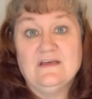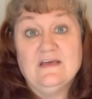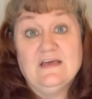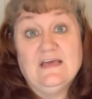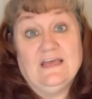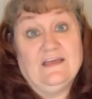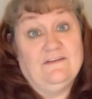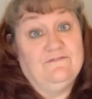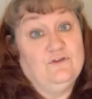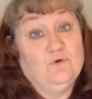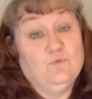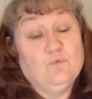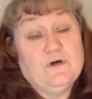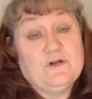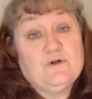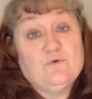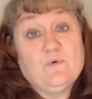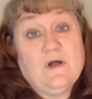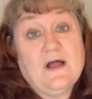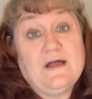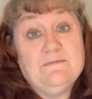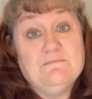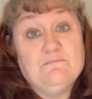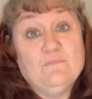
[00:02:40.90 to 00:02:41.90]
If you want to
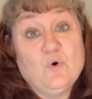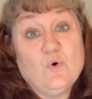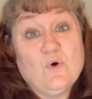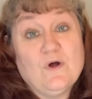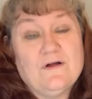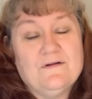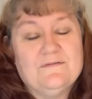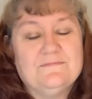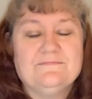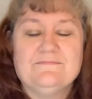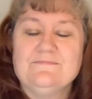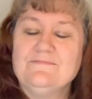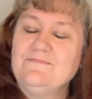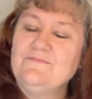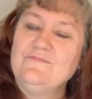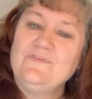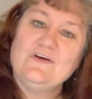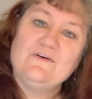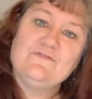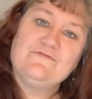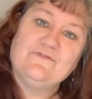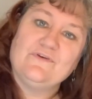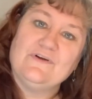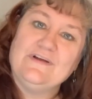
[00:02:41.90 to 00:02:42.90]
write more,
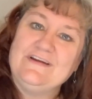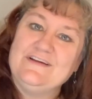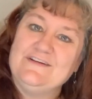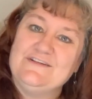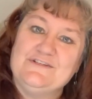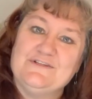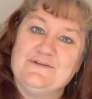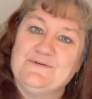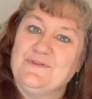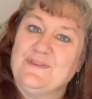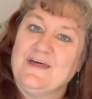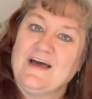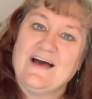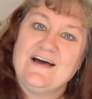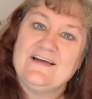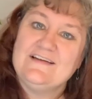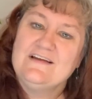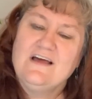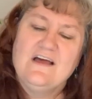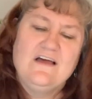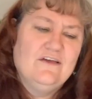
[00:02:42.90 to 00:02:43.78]
feel free to do that.